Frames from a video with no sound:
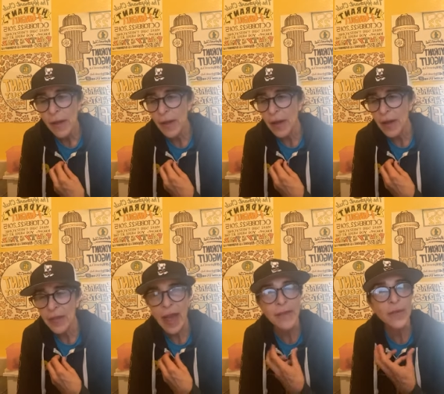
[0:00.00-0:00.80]
uh,
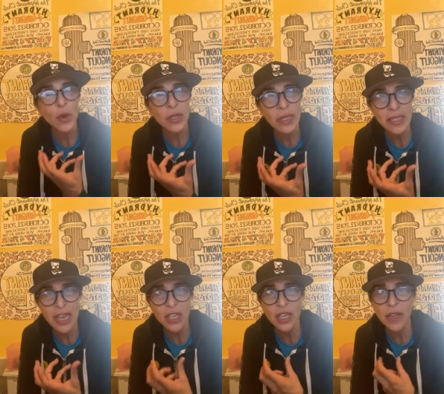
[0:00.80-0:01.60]
that
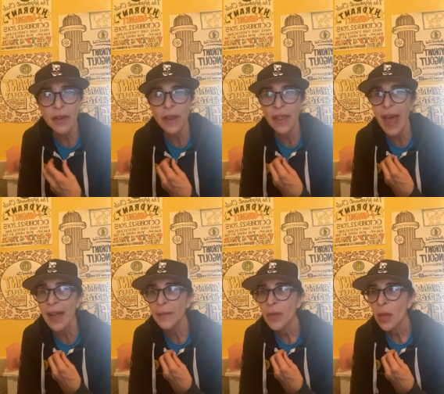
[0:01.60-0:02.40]
vocalization,
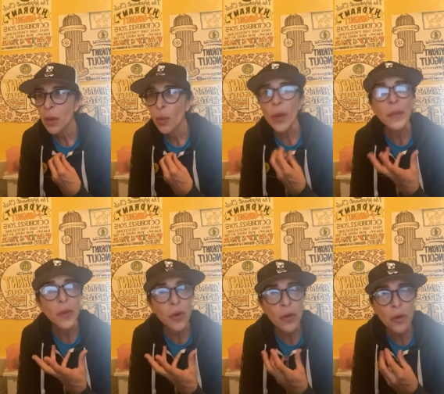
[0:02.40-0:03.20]
that
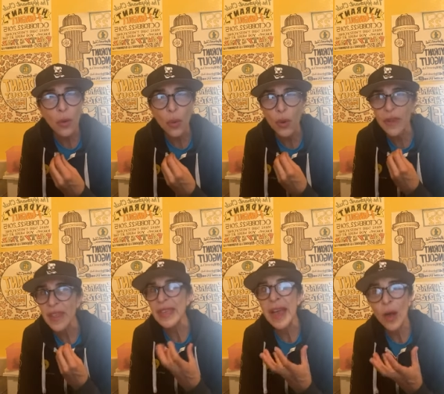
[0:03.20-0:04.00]
whimper or
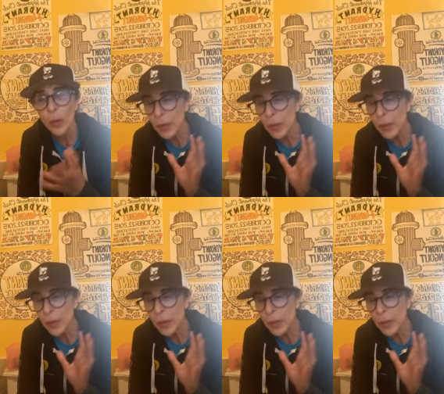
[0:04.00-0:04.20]
the yelp,